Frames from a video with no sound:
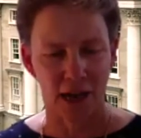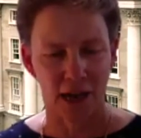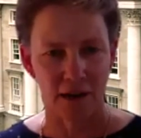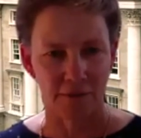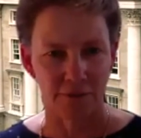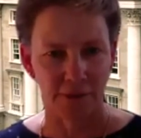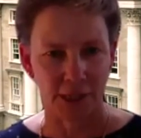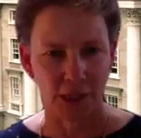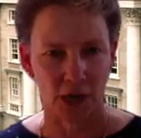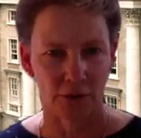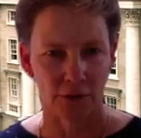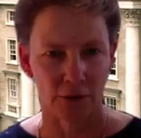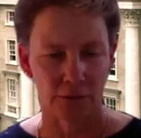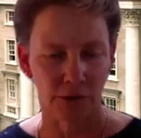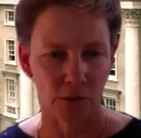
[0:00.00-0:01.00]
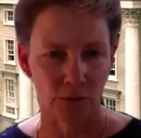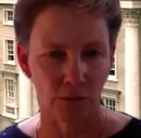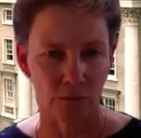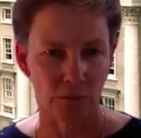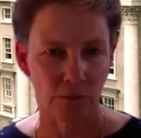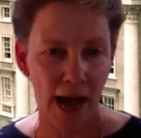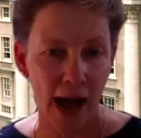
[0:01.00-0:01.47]
kind of each other. So
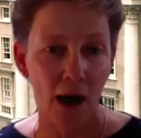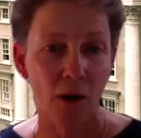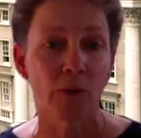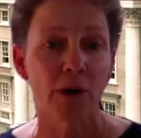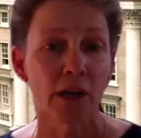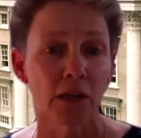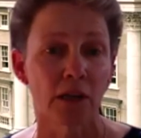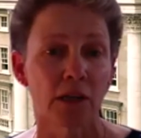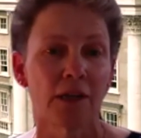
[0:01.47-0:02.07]
how will